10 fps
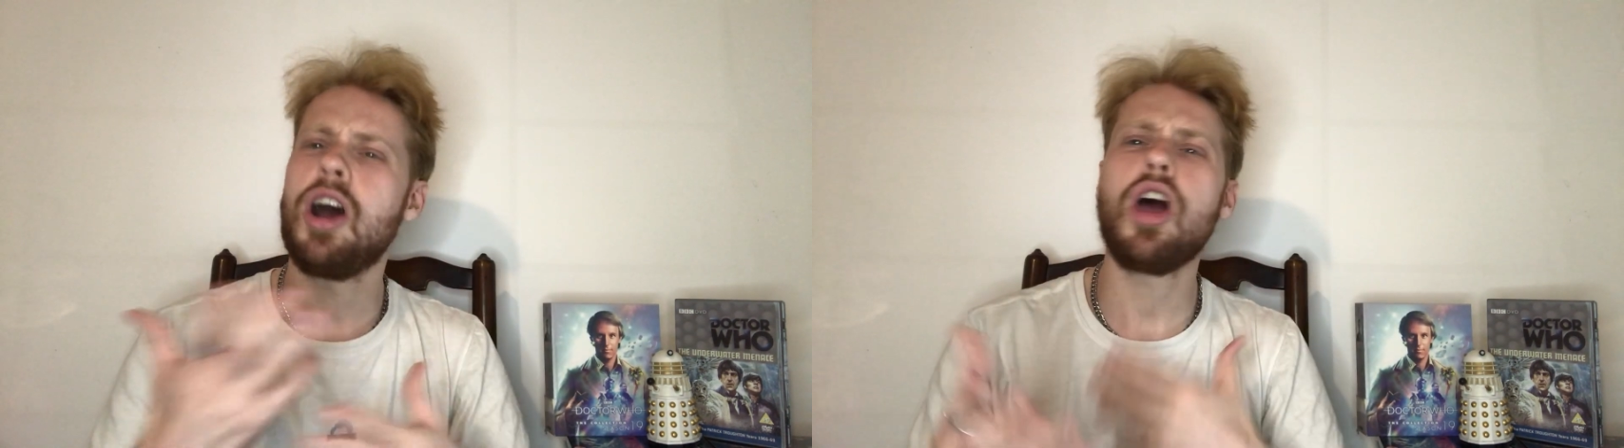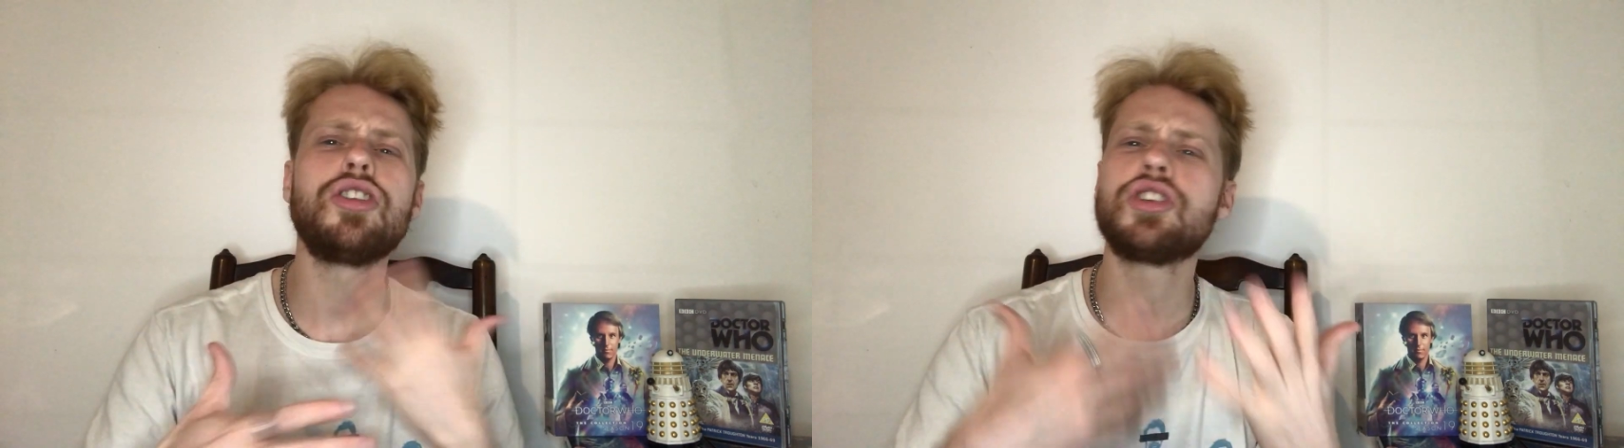
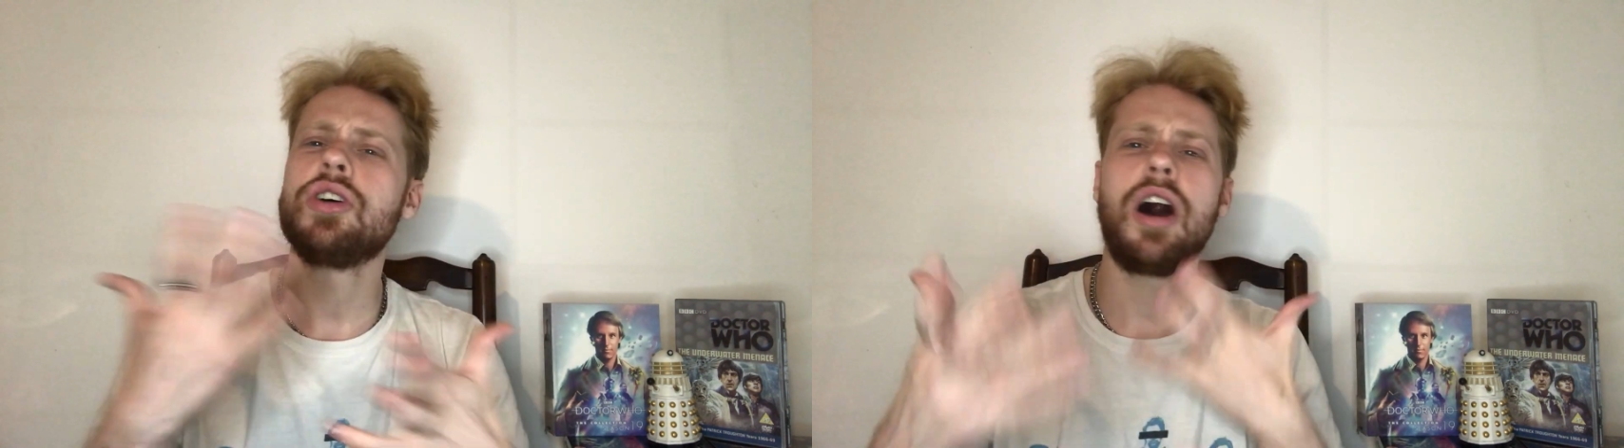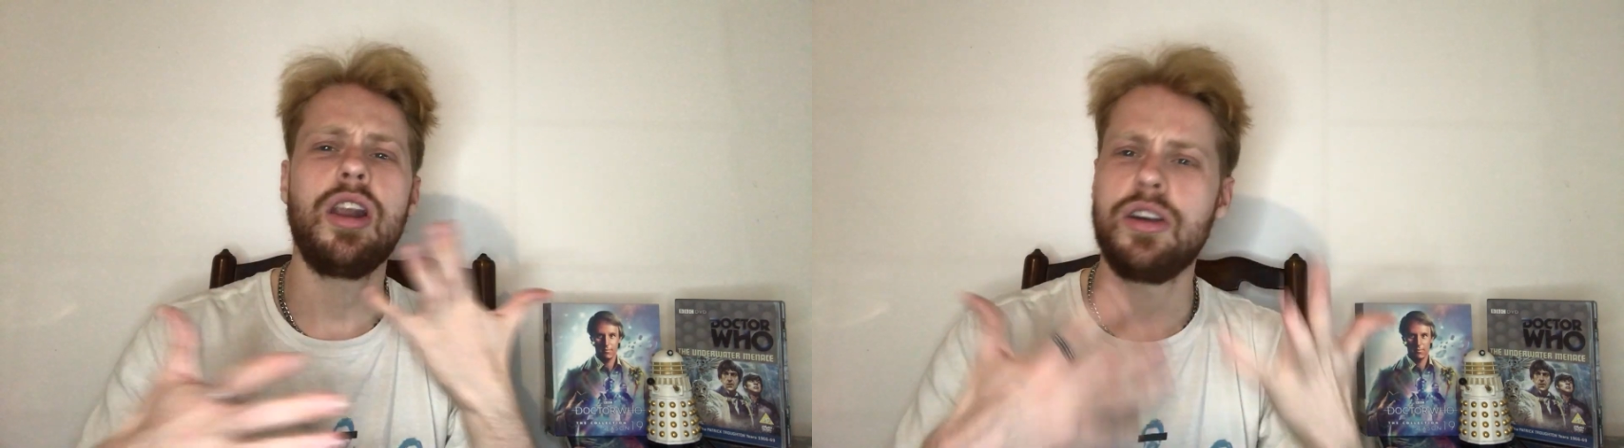I like
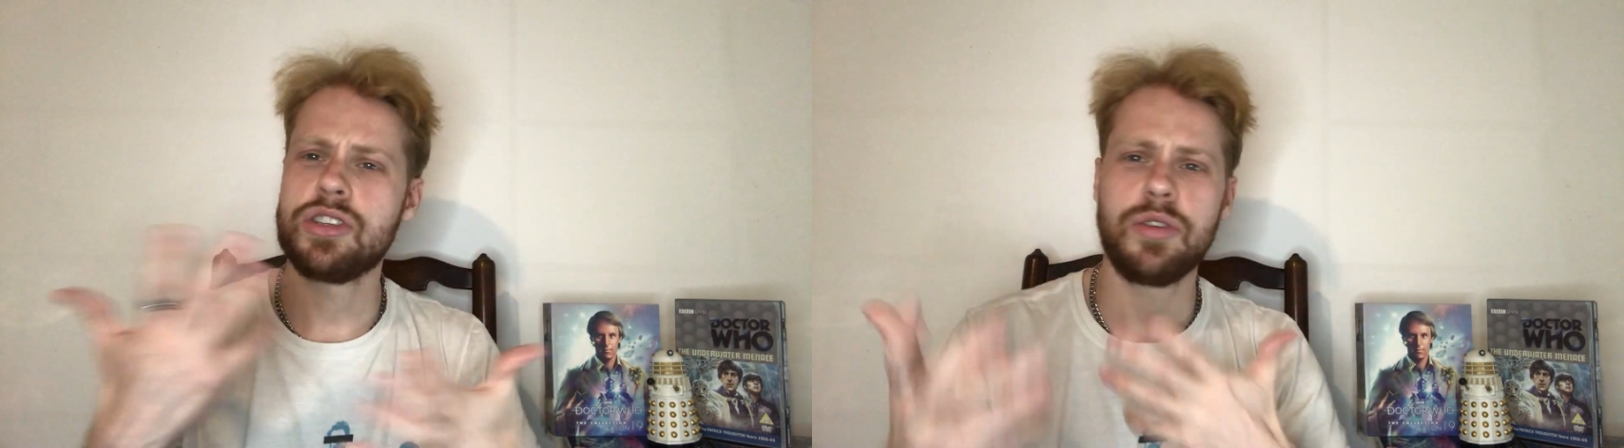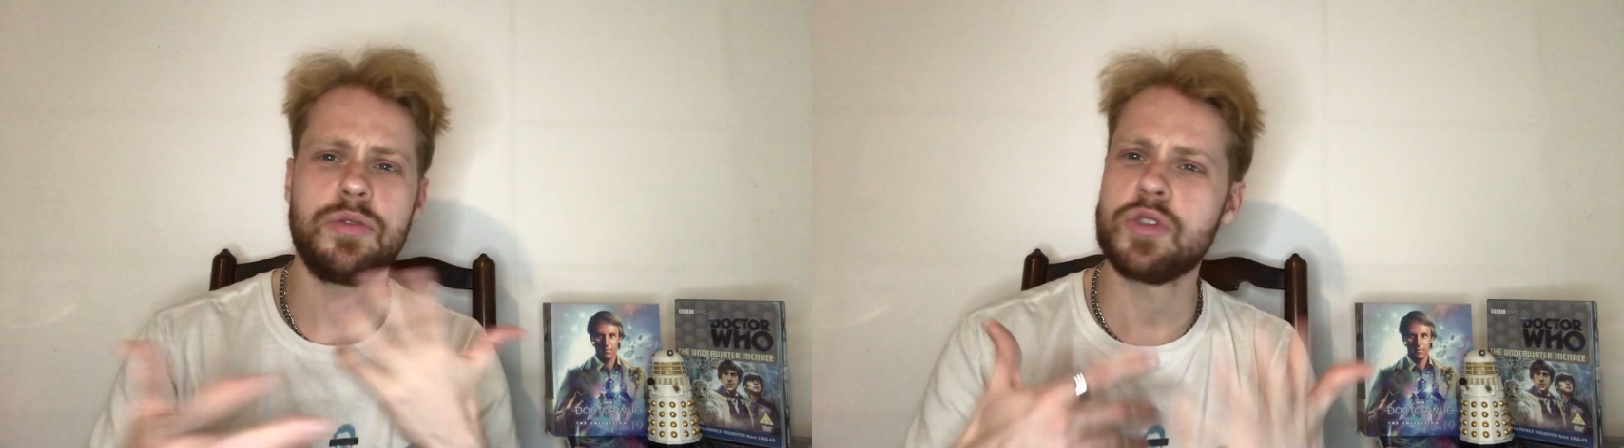
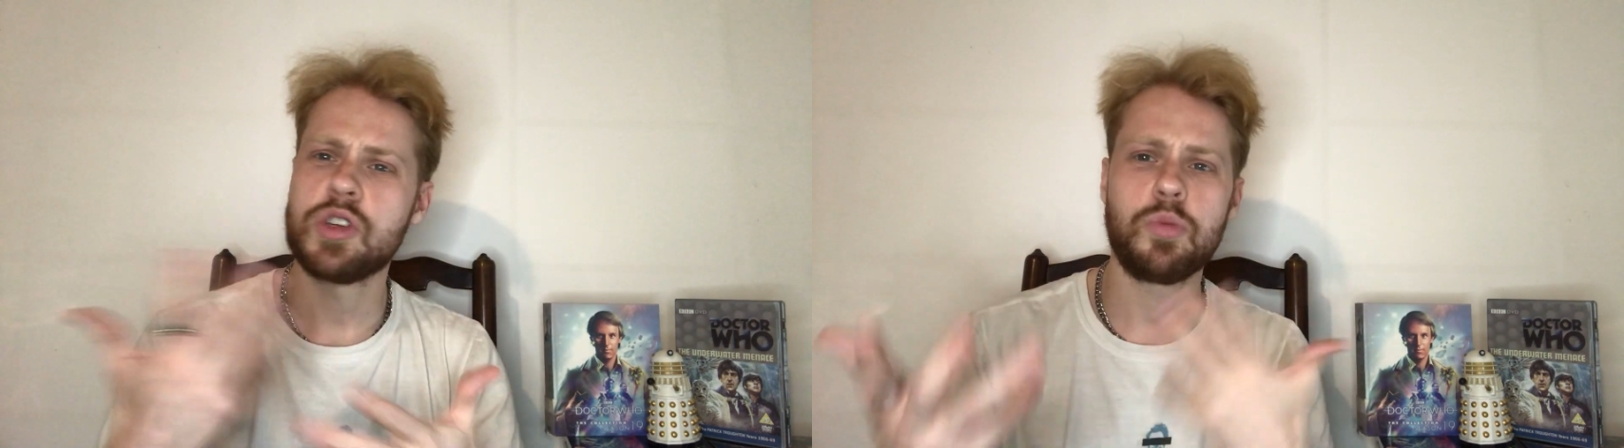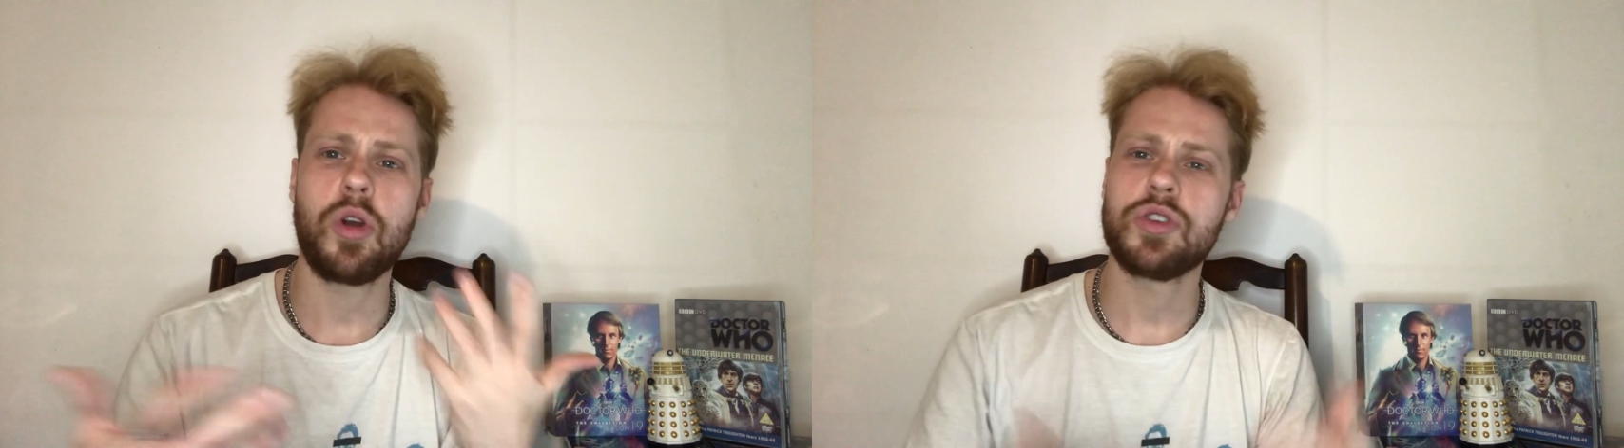to
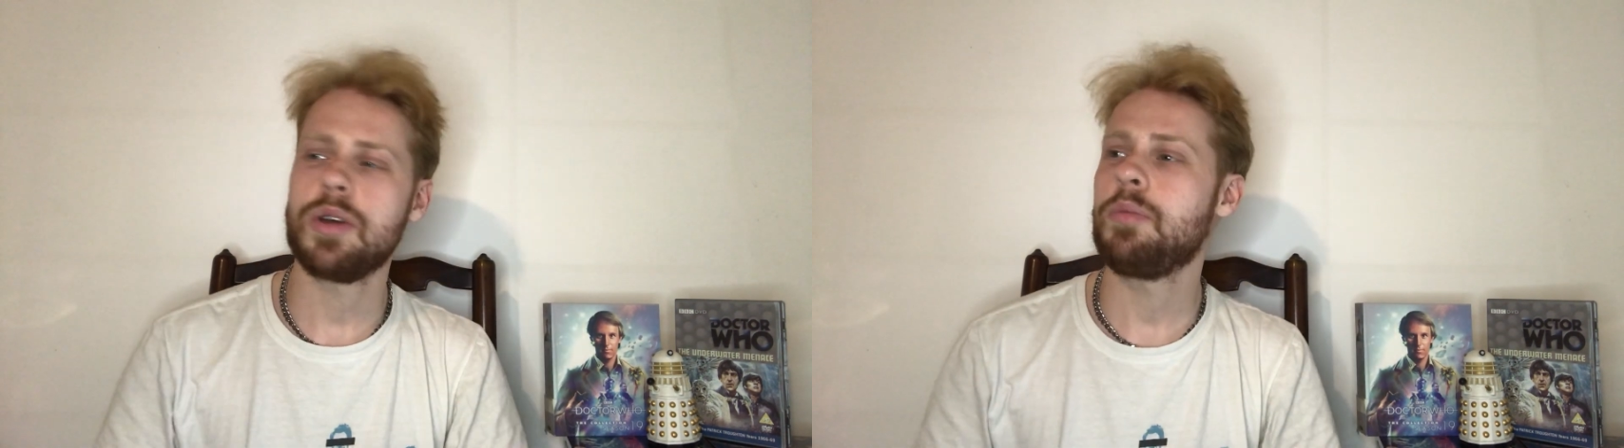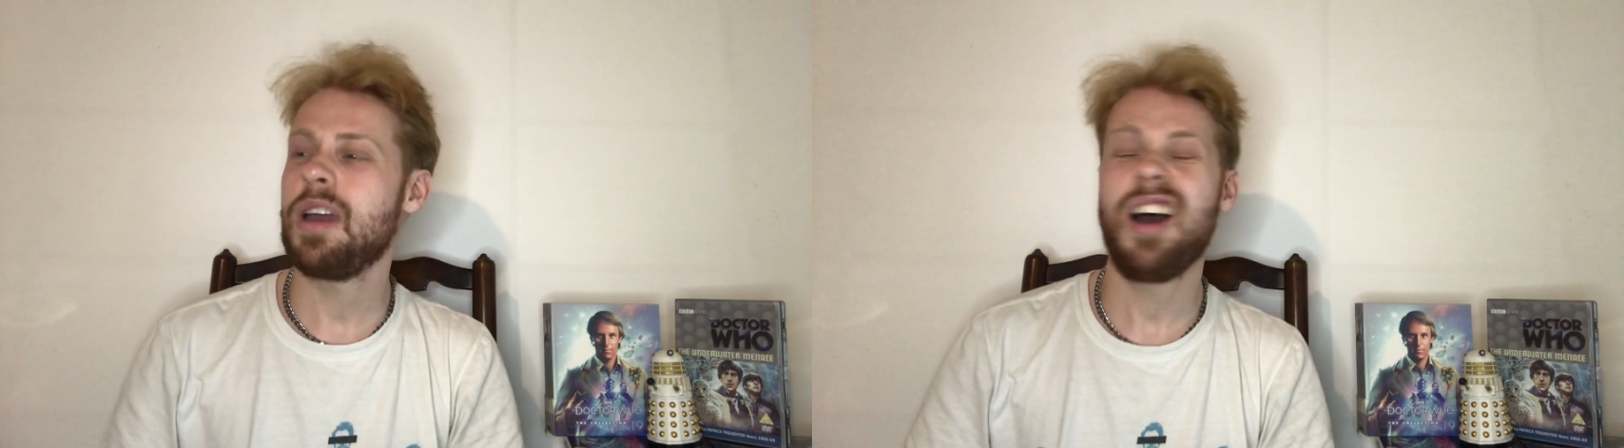spruce up a bit.